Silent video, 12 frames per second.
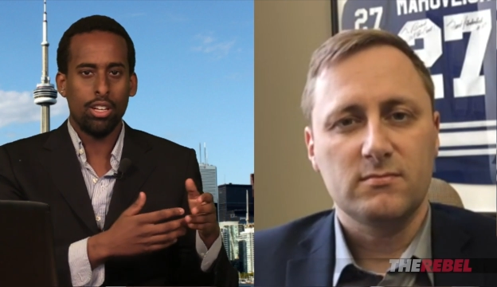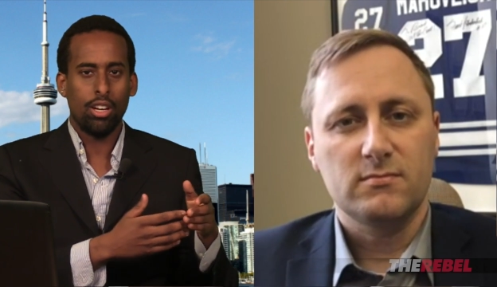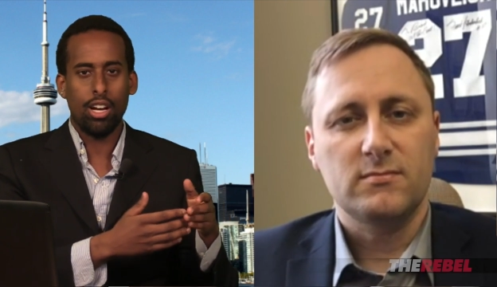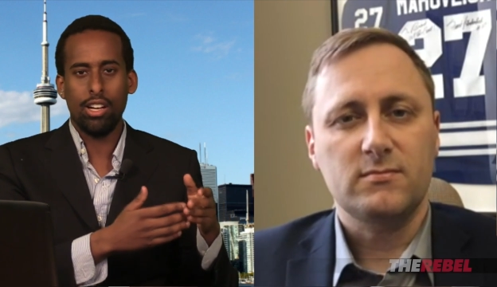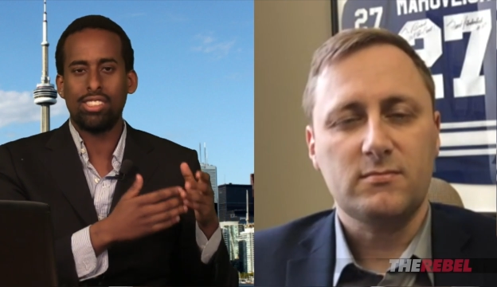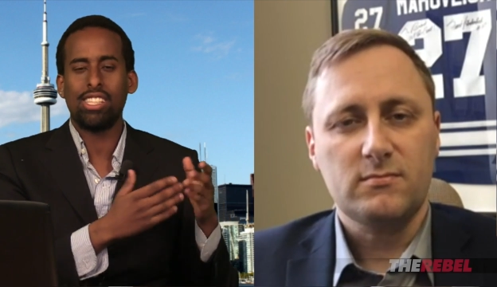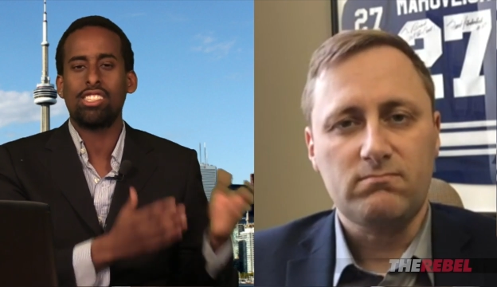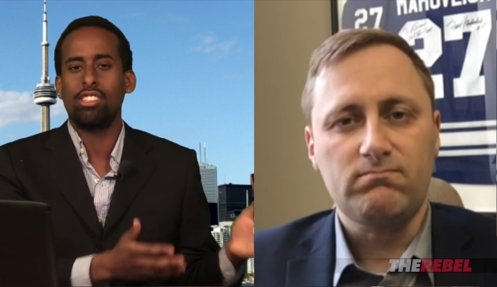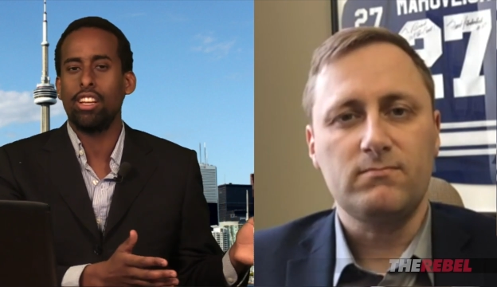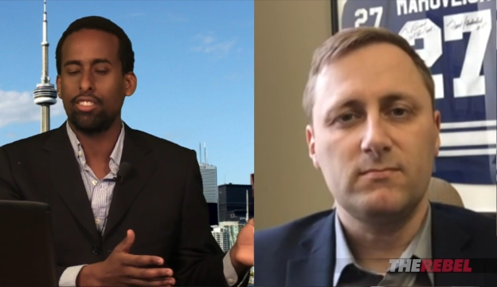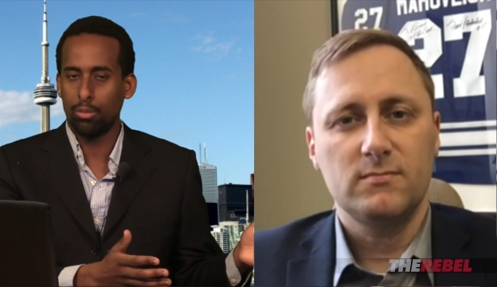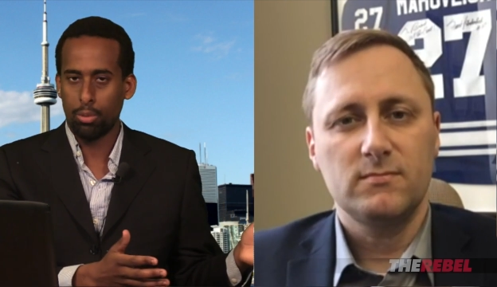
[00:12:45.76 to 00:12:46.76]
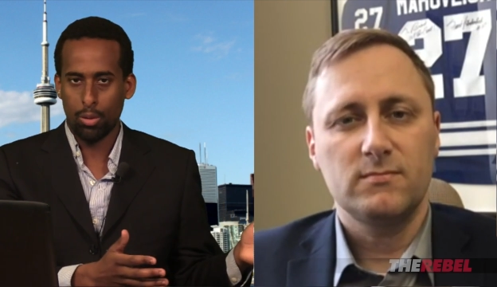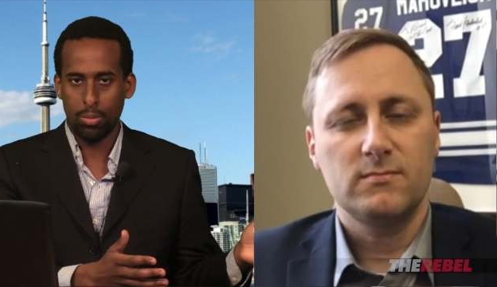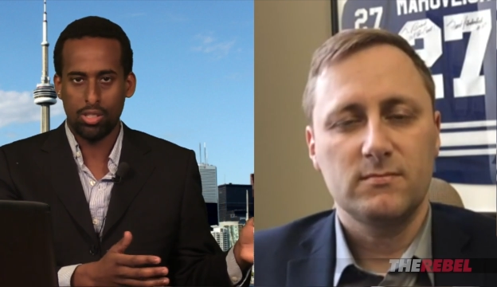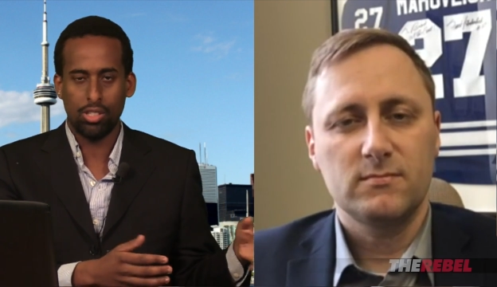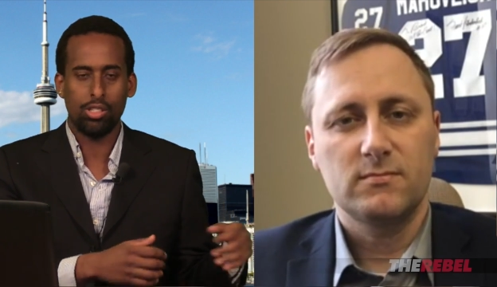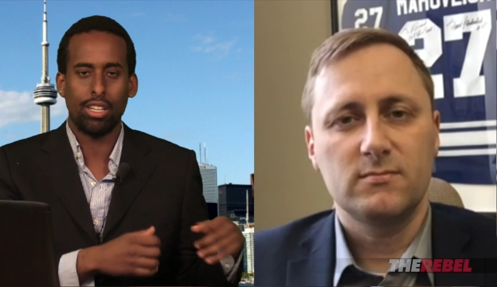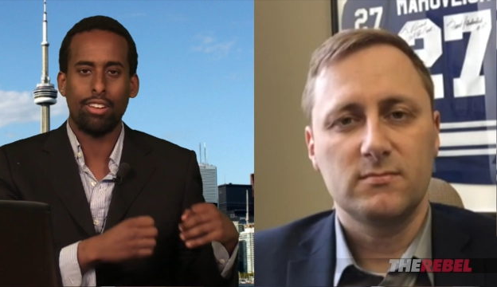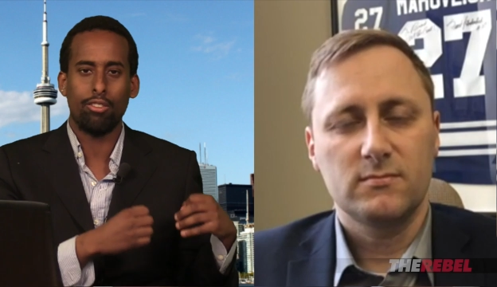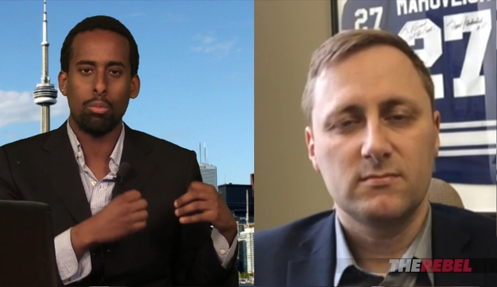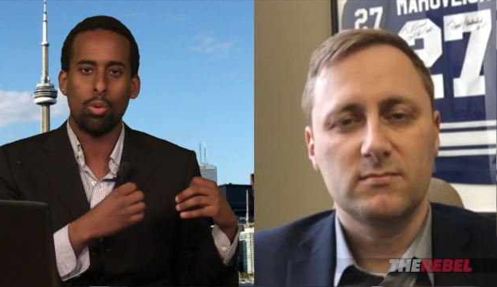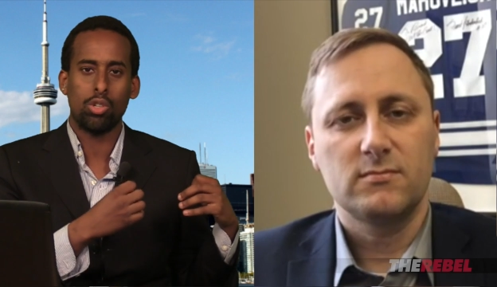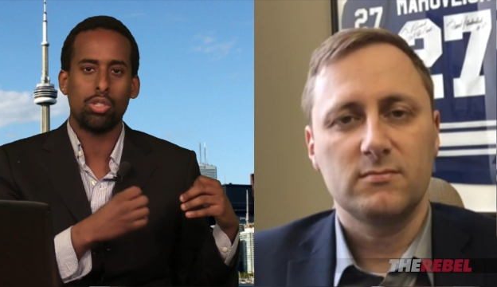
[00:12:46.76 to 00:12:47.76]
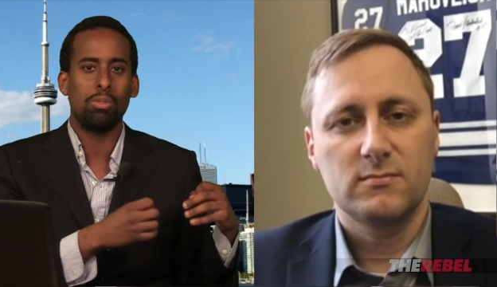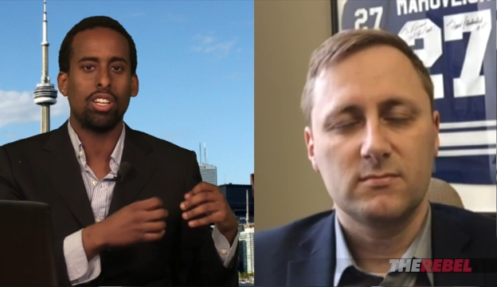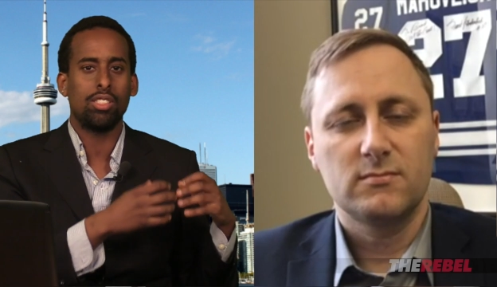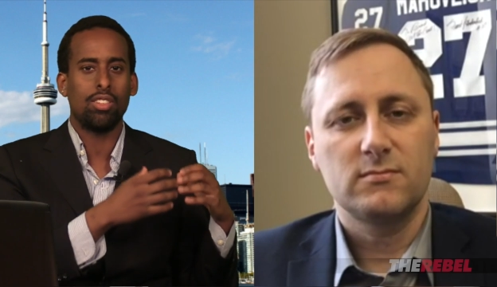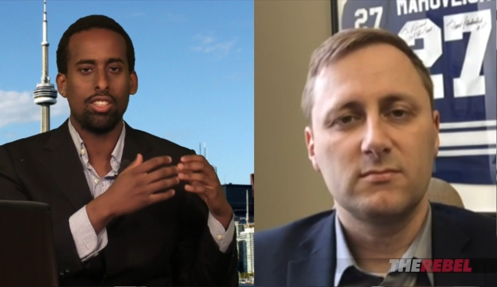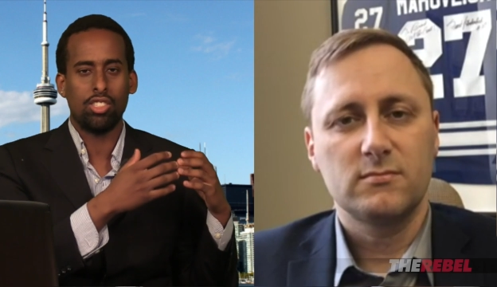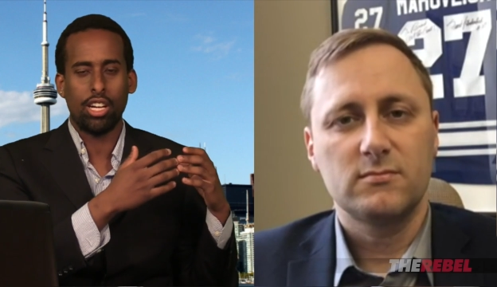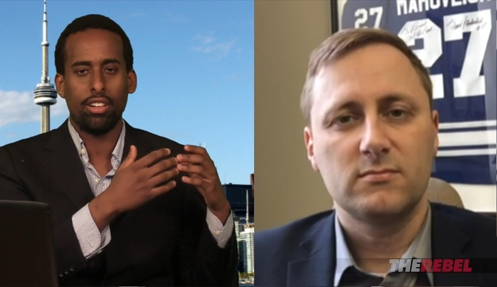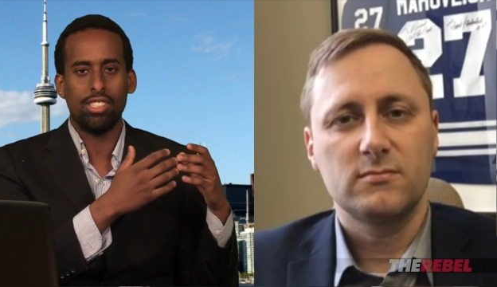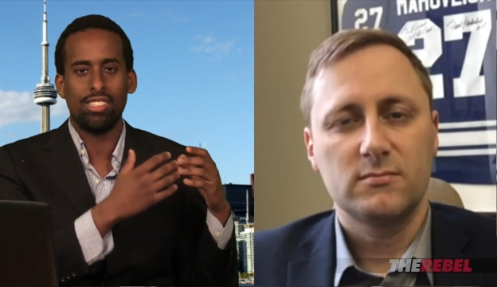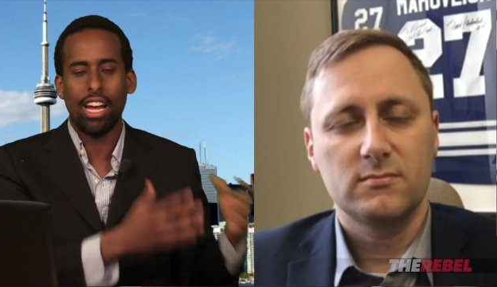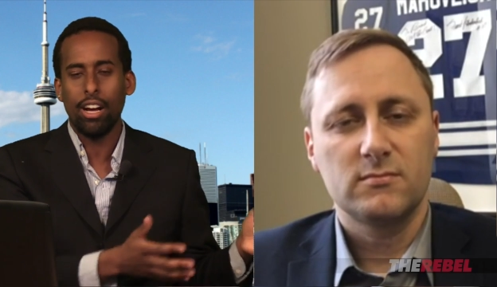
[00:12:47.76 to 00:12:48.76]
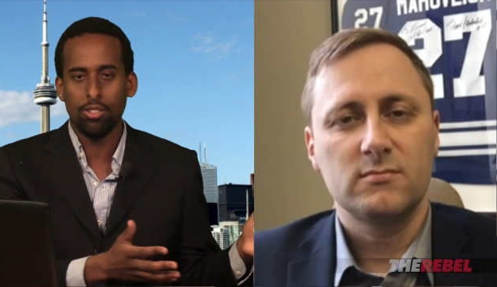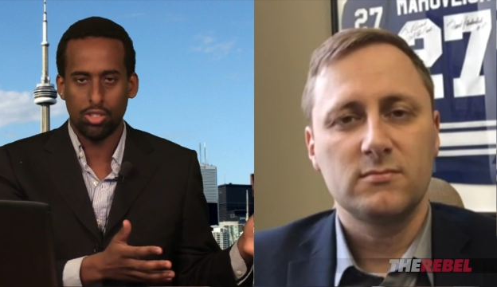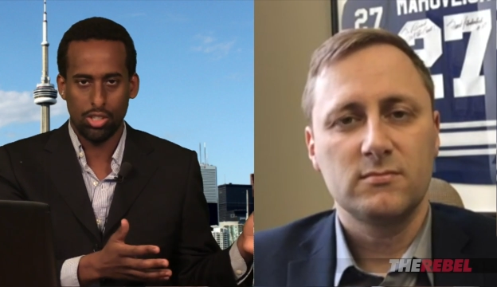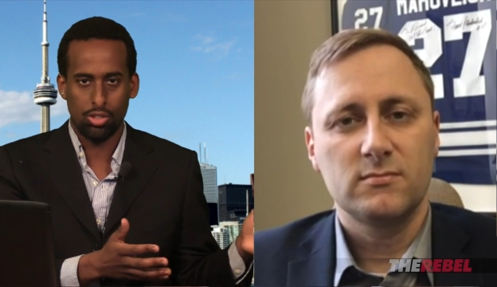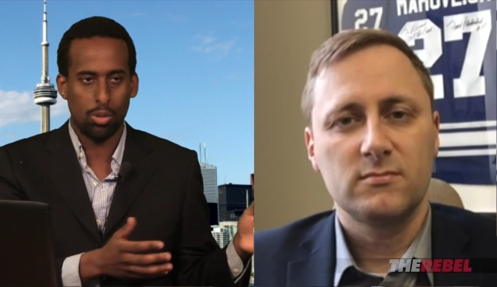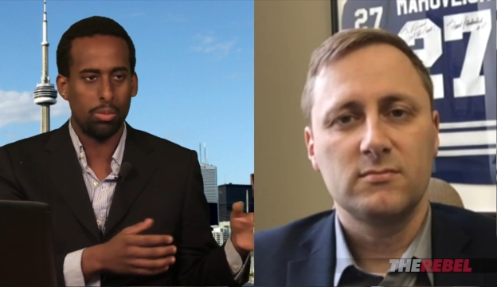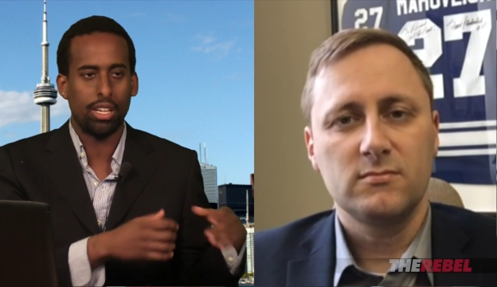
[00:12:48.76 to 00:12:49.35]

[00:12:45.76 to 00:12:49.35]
Speaker 1: uh, sex selective purposes. You can have an abortion because that child has Down syndrome.